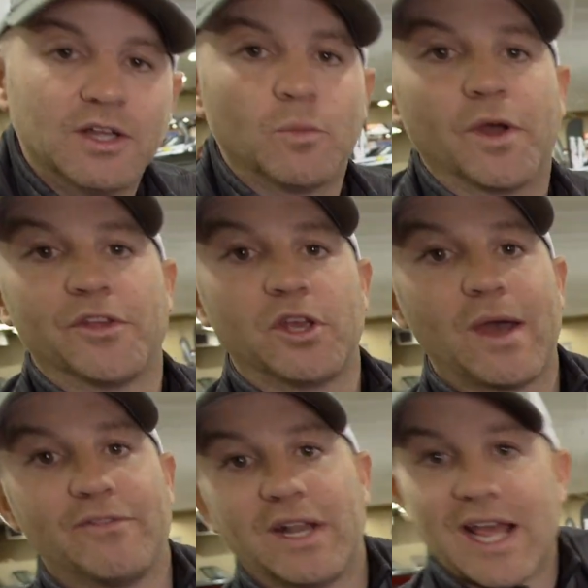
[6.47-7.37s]
Whether you
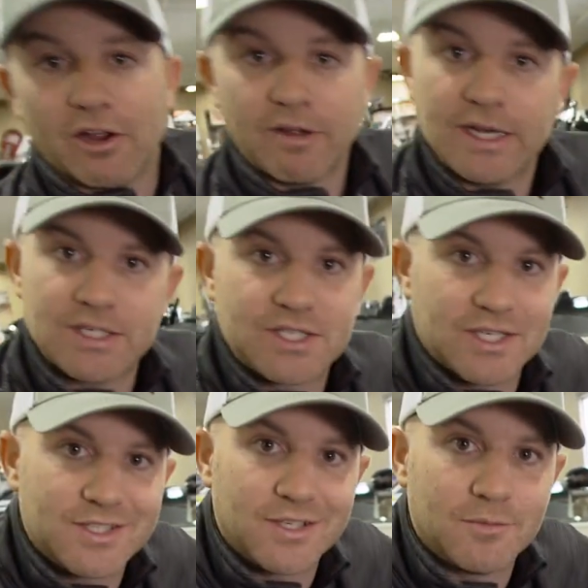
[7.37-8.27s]
have an aerated
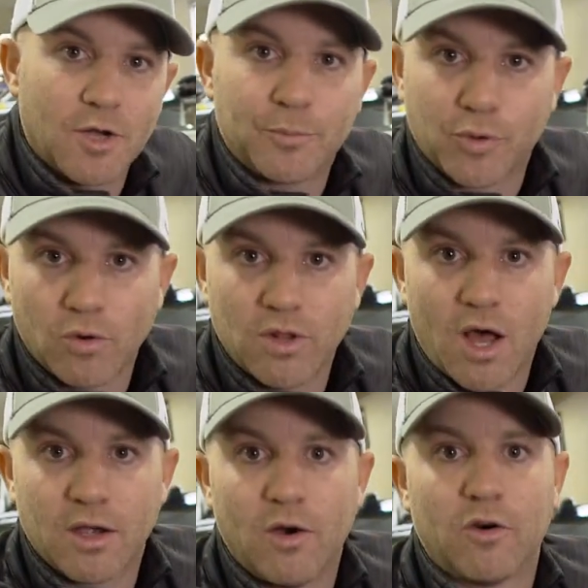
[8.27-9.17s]
system, a
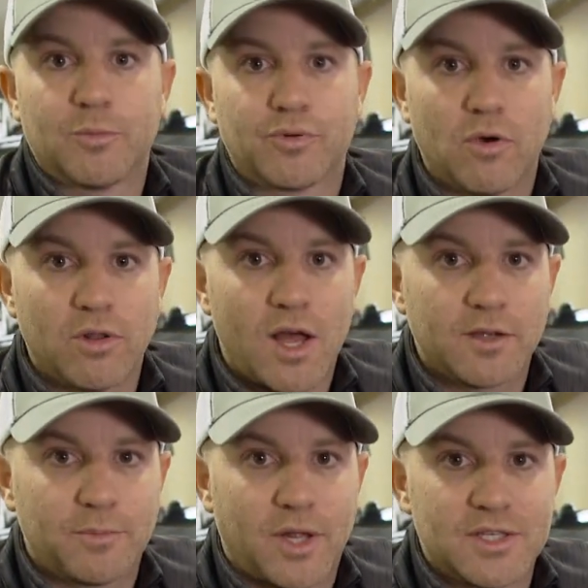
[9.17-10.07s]
Prolong, or a
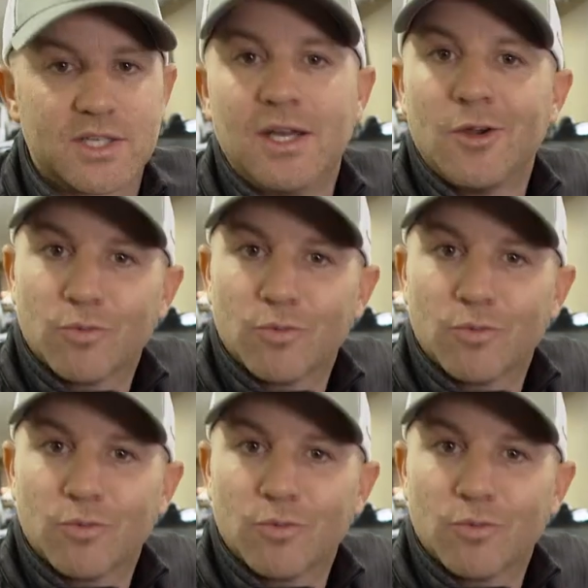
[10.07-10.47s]
Prolong Plus,